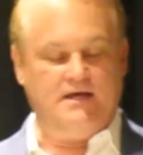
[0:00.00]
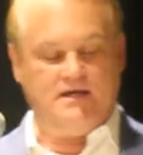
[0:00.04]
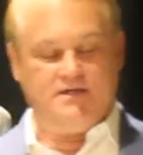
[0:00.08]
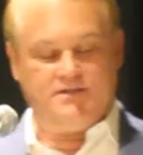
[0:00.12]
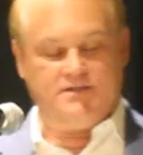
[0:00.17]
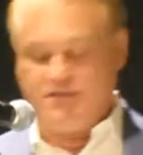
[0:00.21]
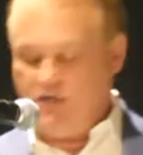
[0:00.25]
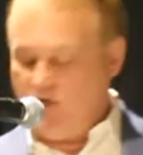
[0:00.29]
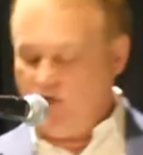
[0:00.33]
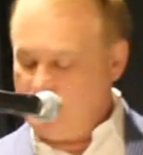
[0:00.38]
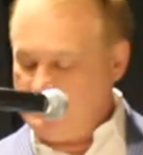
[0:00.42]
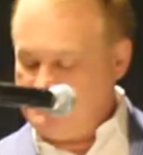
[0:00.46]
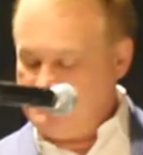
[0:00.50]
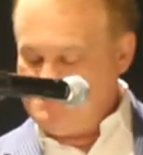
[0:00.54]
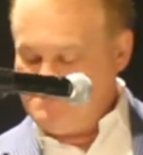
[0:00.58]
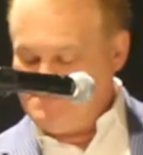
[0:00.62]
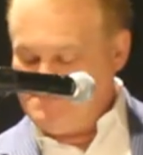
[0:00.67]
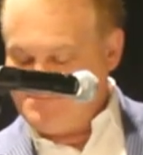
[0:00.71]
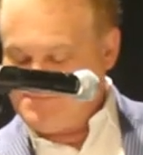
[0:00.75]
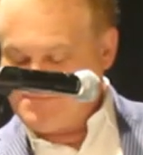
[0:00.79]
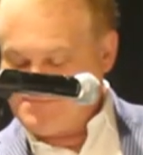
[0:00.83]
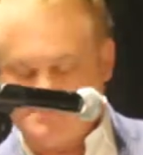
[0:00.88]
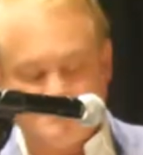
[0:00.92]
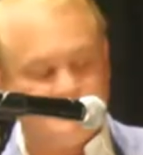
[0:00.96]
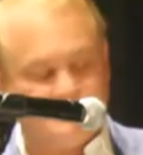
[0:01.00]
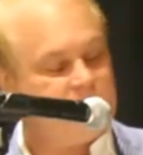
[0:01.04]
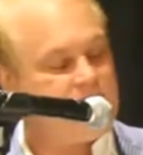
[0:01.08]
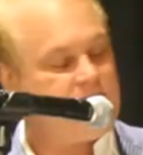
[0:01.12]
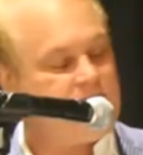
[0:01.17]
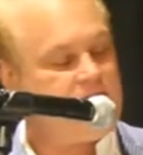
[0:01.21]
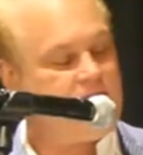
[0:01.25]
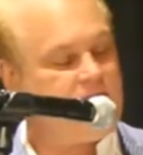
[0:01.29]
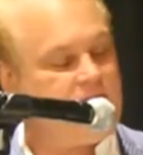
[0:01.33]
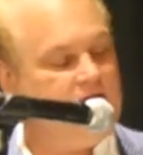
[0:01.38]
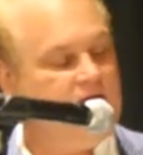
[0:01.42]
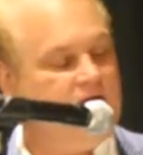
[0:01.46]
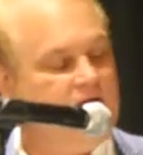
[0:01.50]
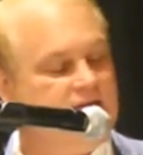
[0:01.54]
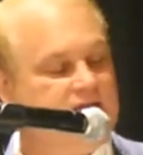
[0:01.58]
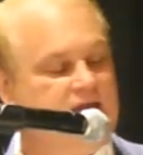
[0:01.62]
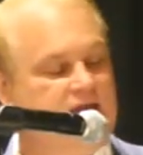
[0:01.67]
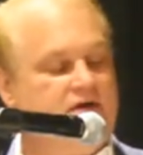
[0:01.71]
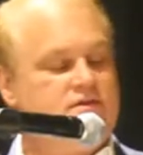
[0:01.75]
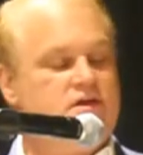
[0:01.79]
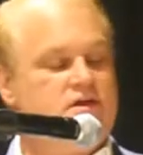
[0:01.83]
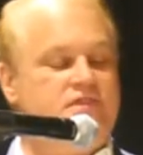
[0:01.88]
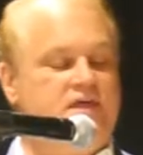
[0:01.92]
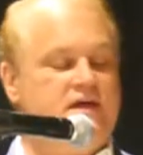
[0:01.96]
So the
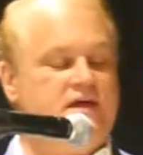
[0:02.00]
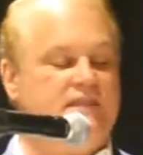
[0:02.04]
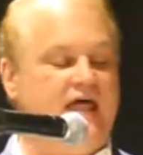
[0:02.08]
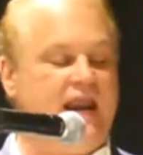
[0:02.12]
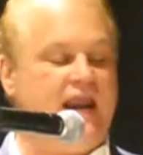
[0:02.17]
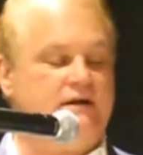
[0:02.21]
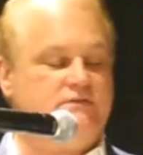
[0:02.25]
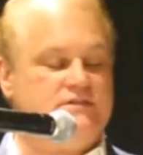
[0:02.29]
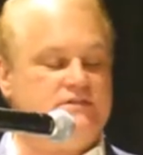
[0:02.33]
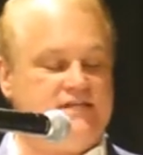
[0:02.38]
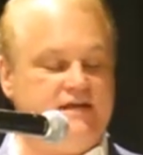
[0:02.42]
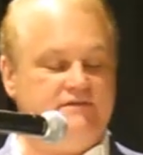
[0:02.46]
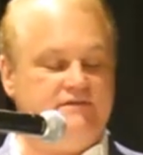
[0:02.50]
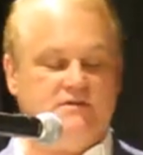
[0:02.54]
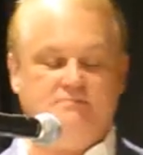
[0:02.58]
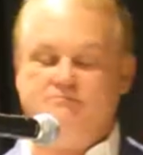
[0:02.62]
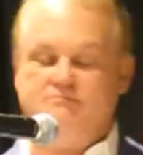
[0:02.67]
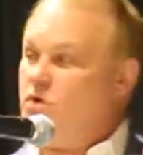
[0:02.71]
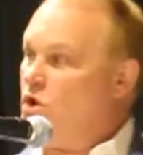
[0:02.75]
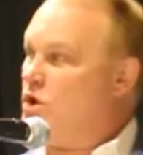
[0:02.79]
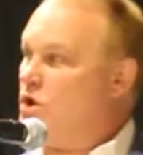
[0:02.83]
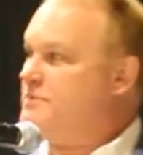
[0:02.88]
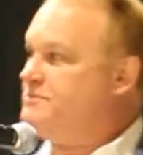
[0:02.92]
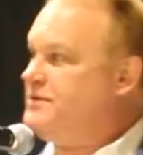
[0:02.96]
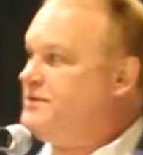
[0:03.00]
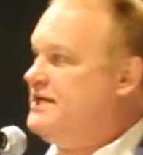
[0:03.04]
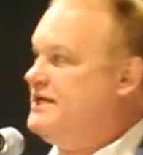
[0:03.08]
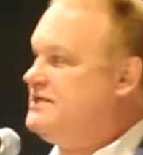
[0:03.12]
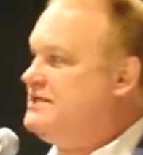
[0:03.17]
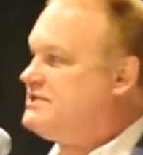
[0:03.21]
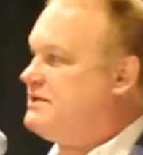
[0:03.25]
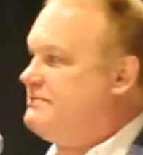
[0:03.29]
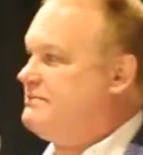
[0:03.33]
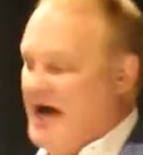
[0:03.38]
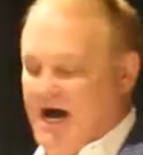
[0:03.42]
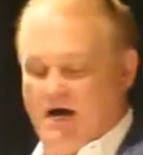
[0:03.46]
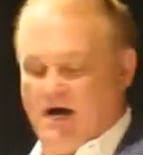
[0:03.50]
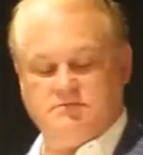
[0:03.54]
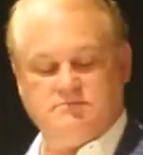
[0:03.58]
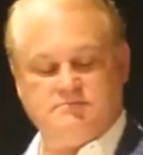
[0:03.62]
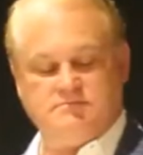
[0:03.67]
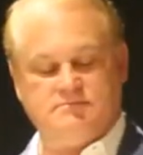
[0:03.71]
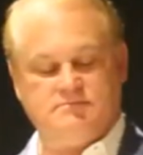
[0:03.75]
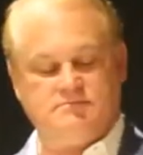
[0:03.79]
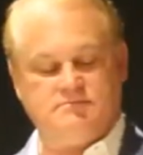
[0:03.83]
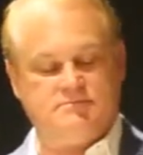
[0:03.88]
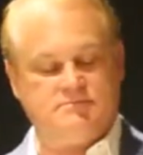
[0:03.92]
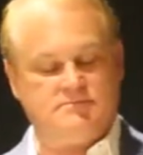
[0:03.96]
other thing that I was even more pleased about
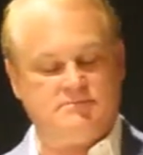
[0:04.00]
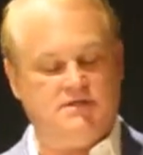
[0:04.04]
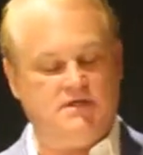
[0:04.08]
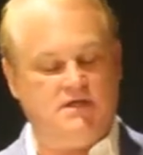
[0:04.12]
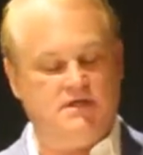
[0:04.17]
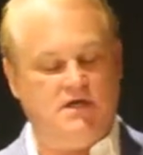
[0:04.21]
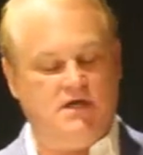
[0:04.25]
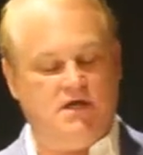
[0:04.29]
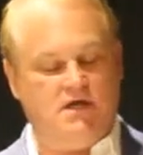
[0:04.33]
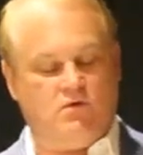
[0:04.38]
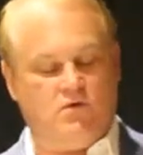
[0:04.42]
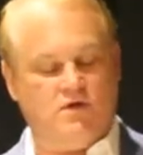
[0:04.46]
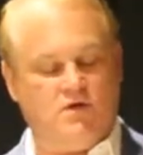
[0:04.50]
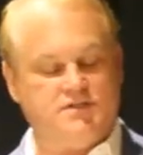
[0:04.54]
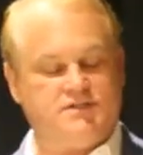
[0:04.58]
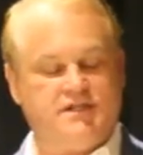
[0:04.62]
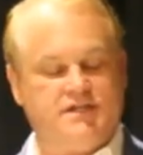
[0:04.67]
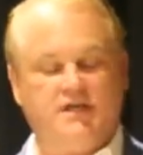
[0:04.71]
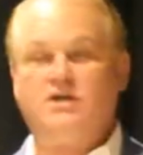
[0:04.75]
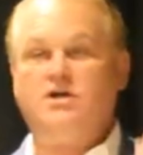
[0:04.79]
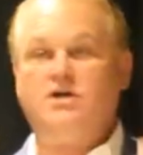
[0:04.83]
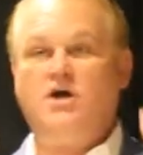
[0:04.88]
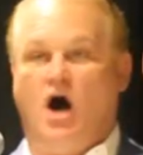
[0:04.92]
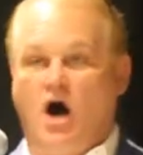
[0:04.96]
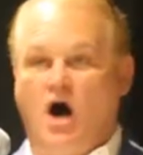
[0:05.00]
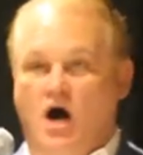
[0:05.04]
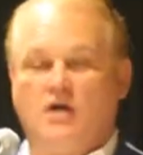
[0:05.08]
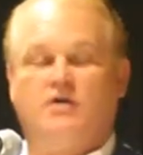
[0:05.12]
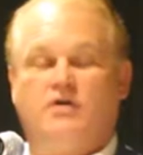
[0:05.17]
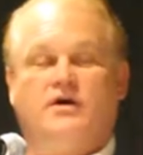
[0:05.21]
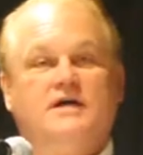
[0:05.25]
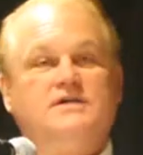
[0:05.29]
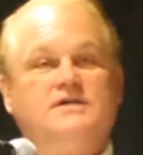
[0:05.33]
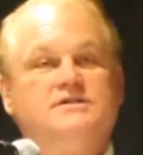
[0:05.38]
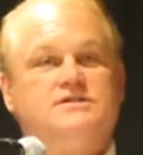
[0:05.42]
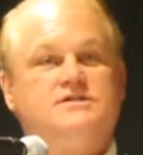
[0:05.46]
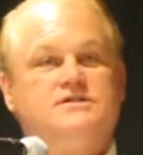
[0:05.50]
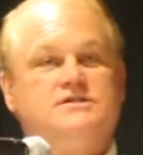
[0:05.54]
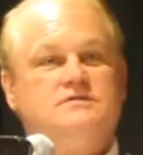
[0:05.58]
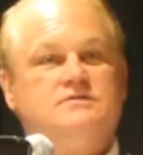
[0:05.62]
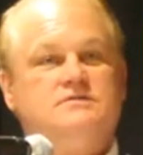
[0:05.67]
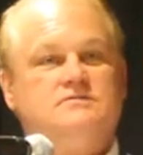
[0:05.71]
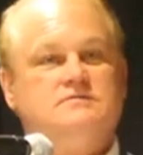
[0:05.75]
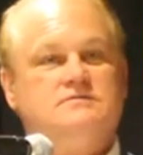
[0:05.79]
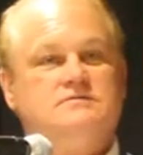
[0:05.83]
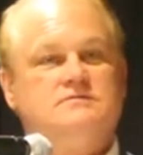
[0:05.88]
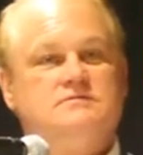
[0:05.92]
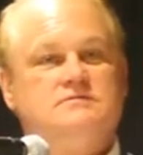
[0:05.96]
was that Congress